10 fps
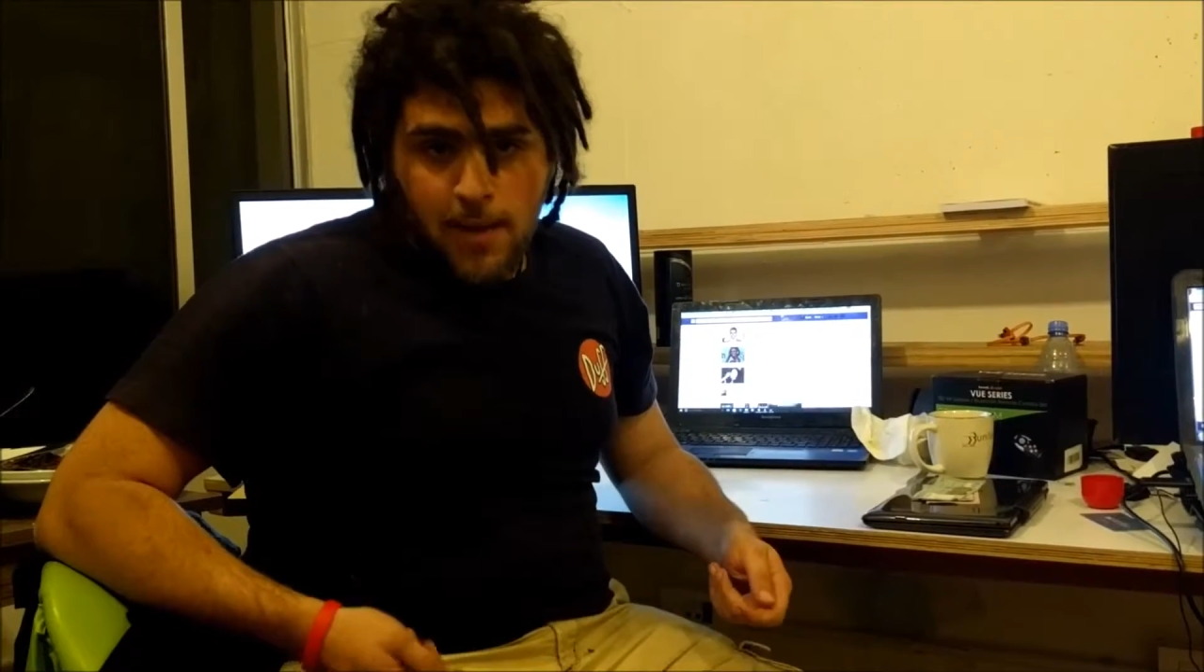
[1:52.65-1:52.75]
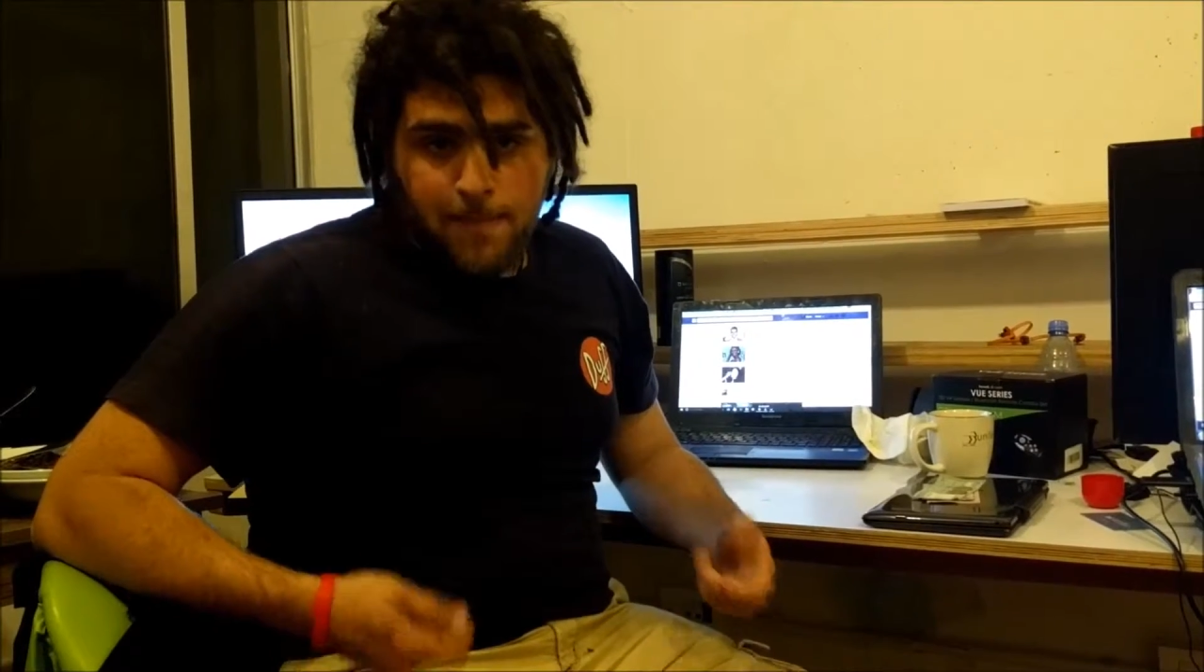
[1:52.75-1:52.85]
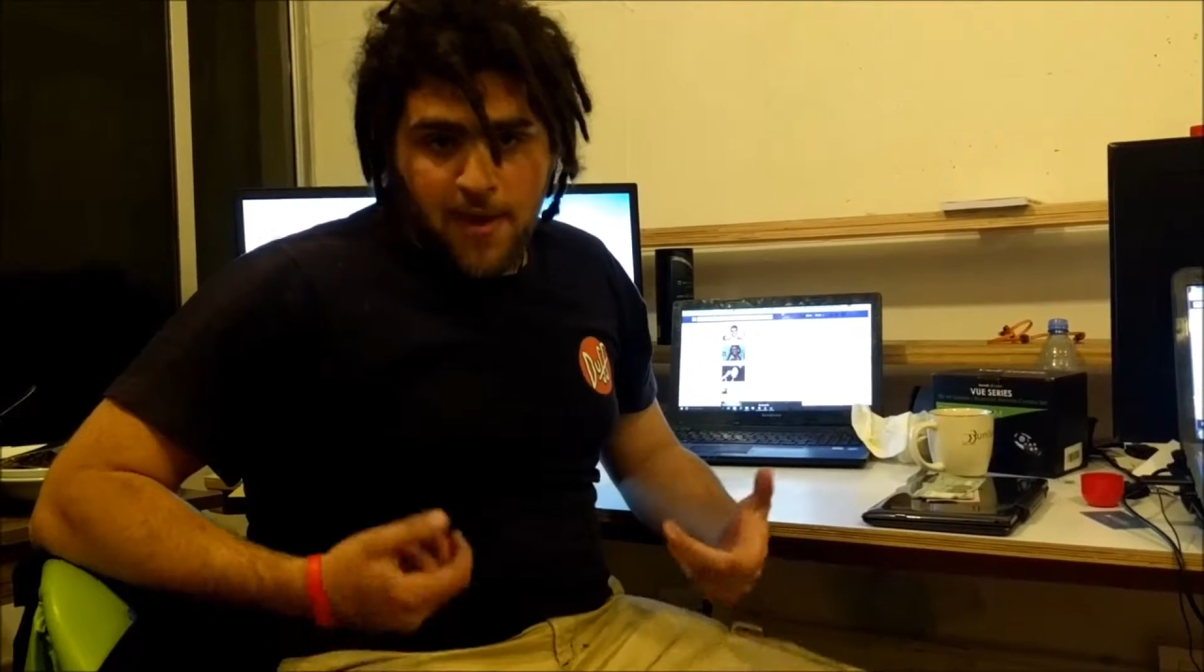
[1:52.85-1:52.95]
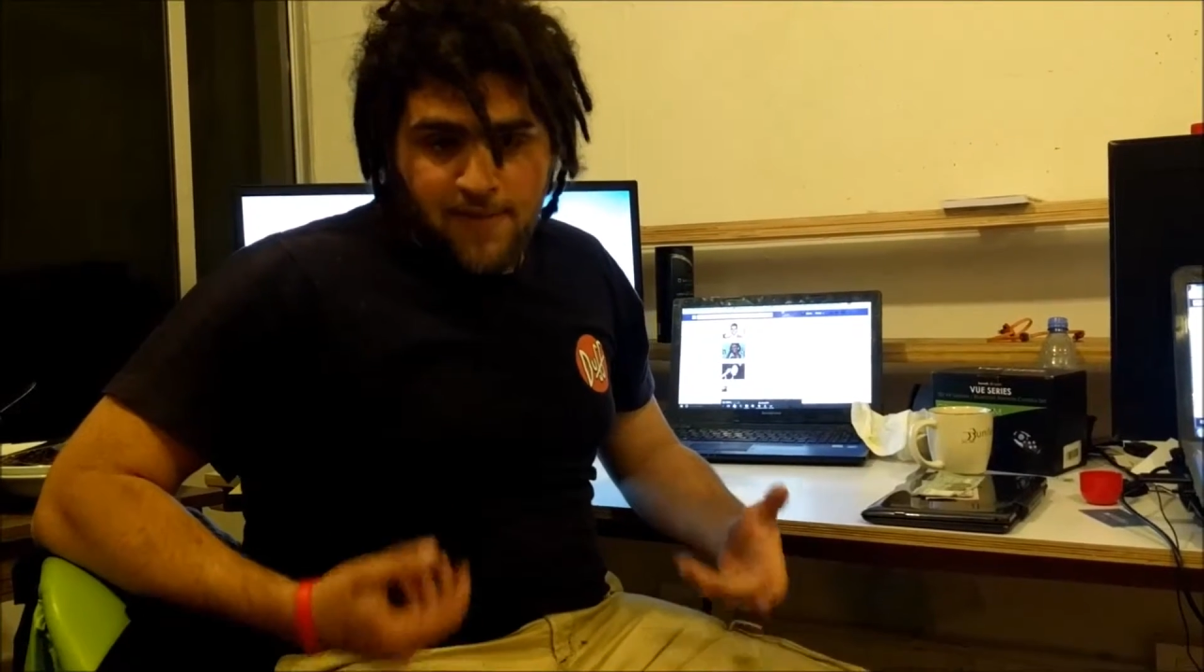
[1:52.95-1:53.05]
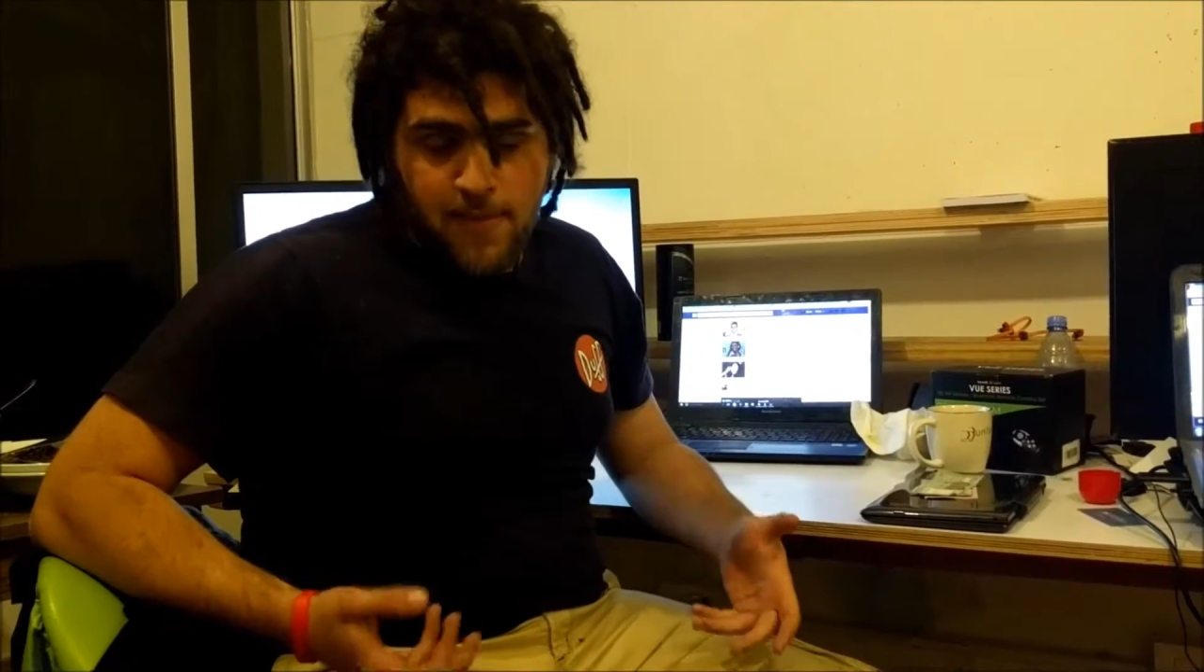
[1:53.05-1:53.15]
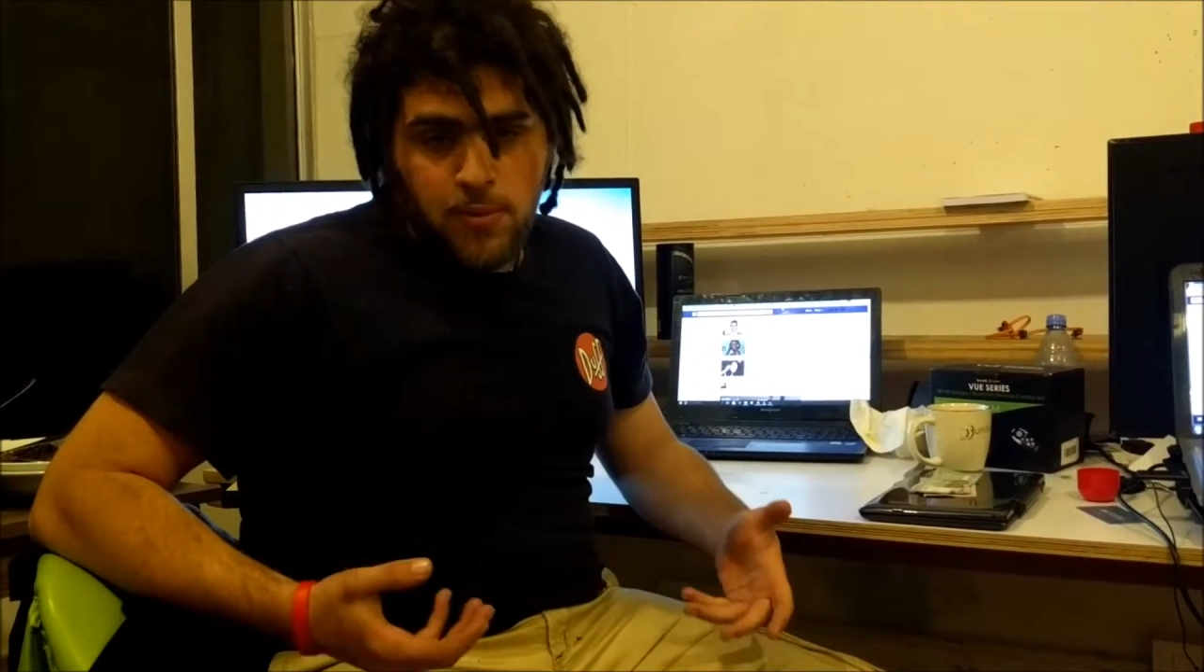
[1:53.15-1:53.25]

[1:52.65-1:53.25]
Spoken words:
By